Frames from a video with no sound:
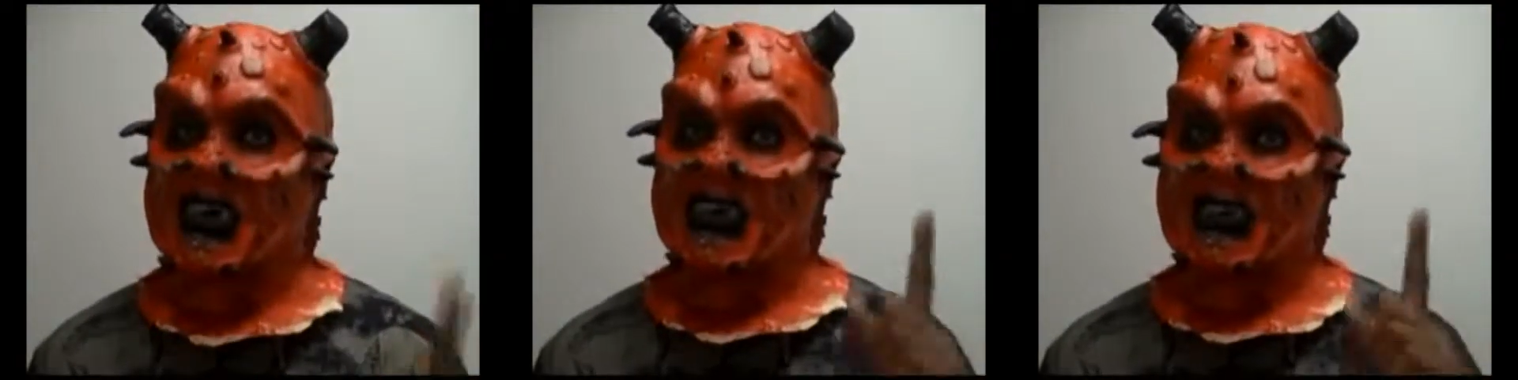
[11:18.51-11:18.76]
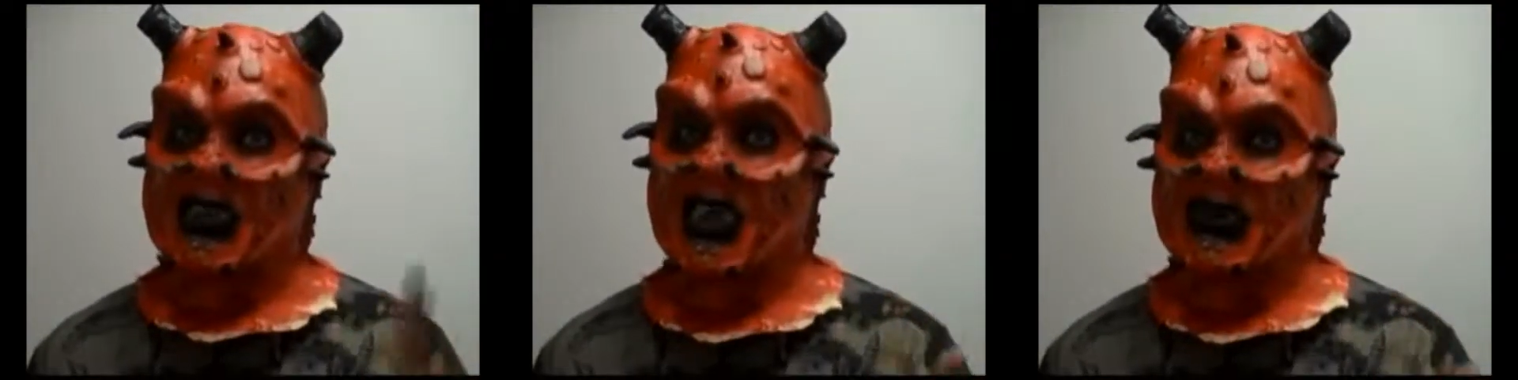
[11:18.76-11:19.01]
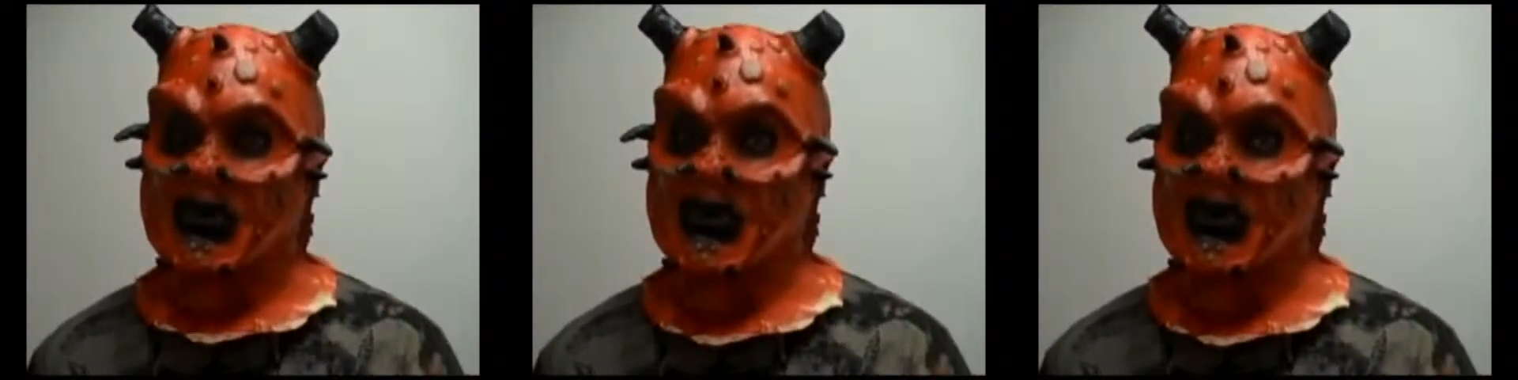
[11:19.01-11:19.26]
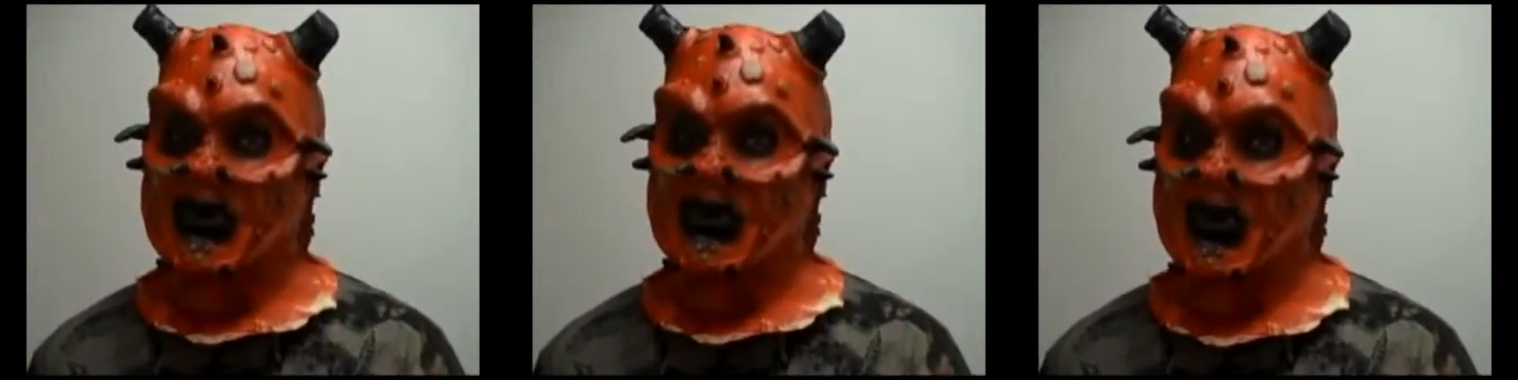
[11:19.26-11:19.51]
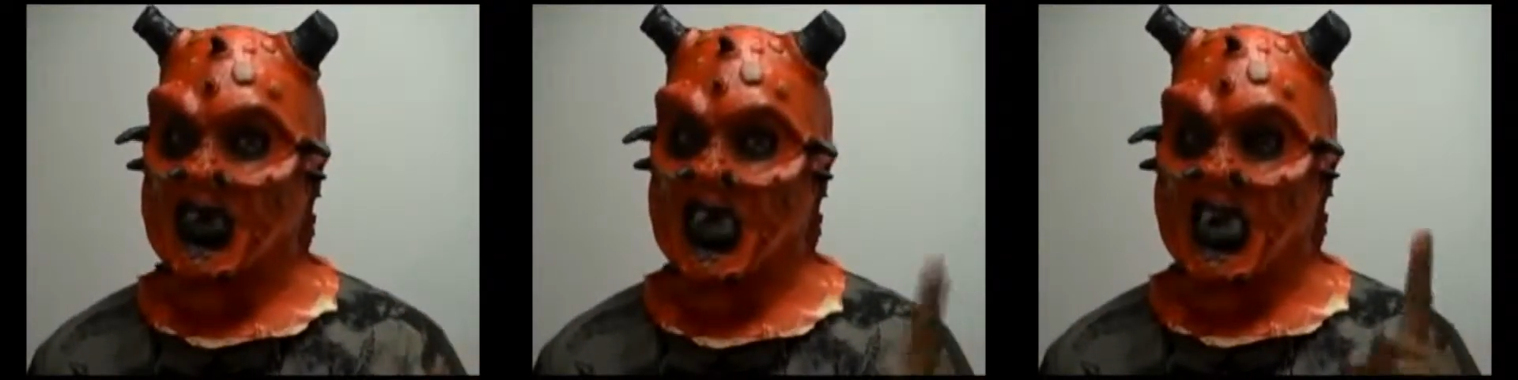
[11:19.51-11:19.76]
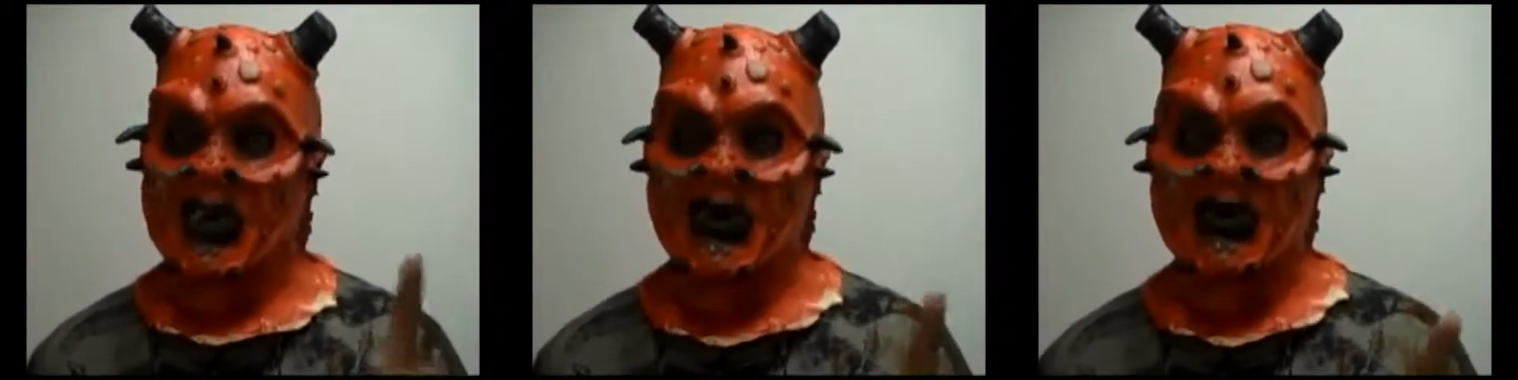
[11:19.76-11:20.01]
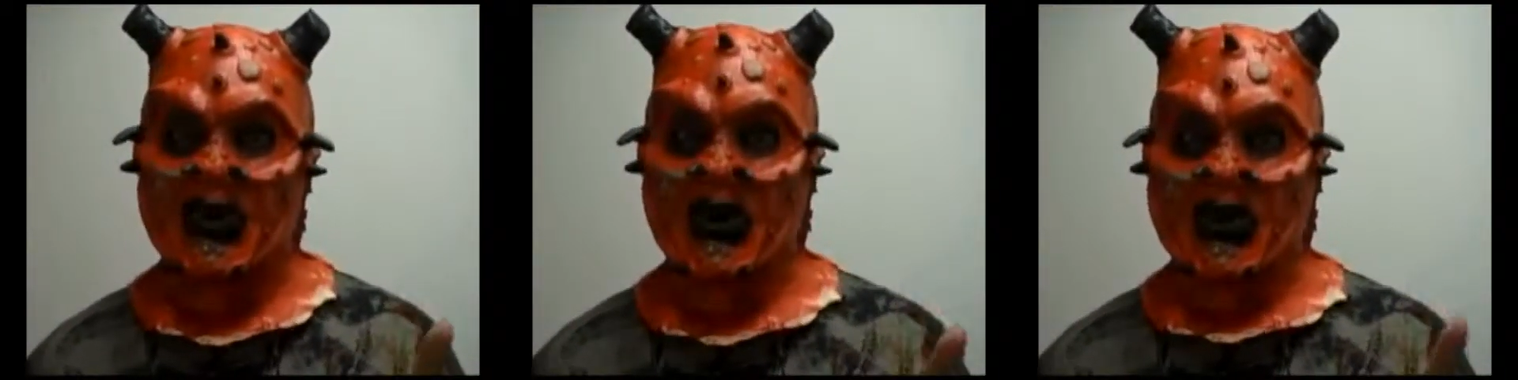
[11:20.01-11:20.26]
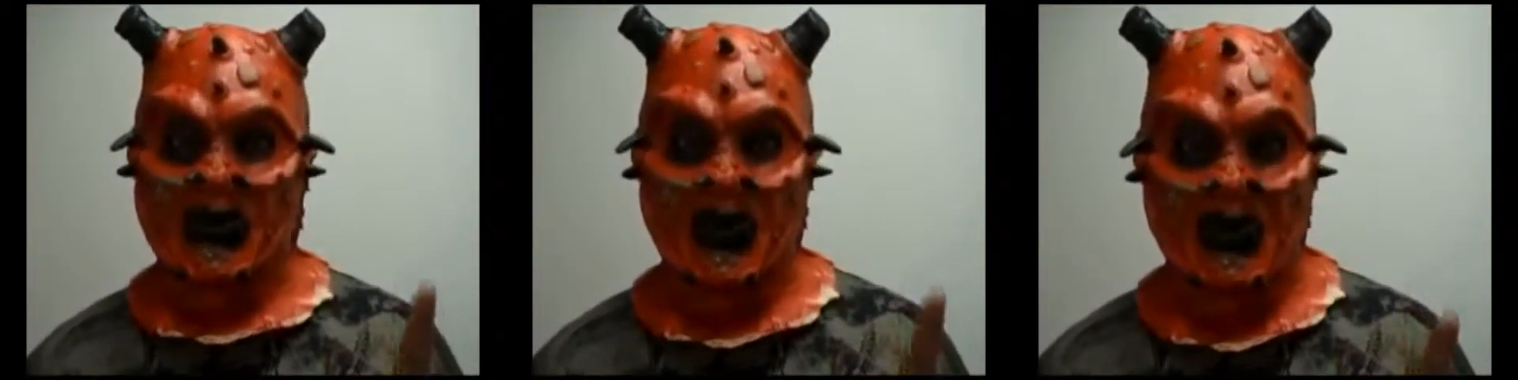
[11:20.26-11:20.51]
stay tuned, and who
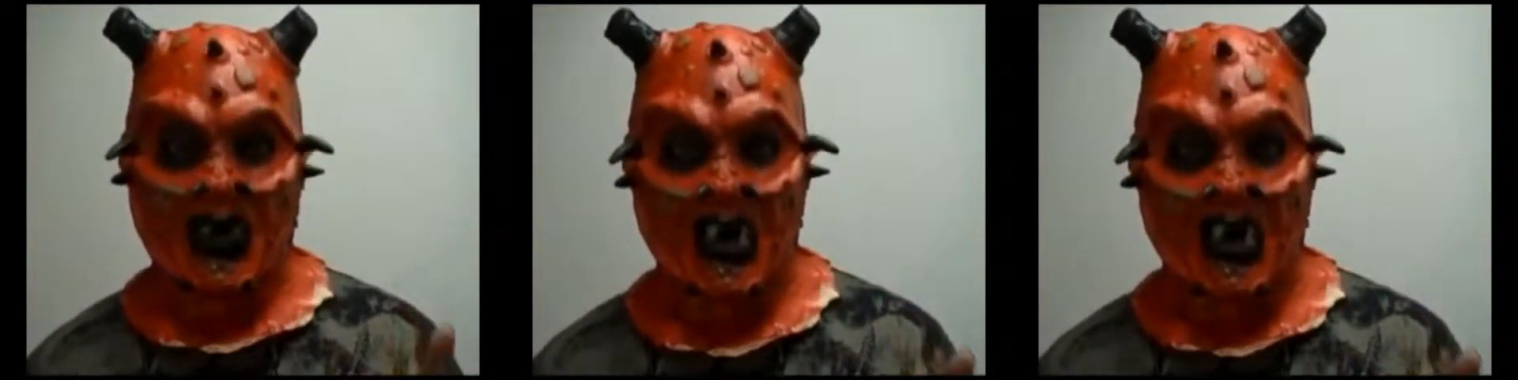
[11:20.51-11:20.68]
knows what will